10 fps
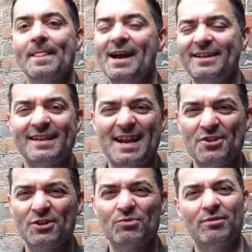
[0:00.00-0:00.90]
I decided
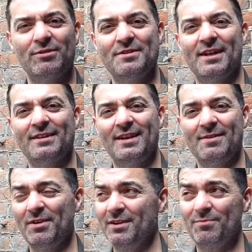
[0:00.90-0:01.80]
not to include that
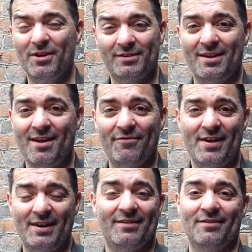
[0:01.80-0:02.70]
scene because personally I
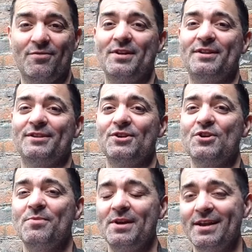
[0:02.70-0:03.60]
find it quite
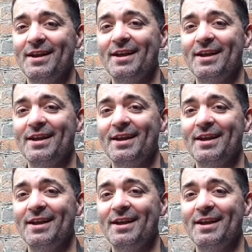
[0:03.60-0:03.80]
disturbing.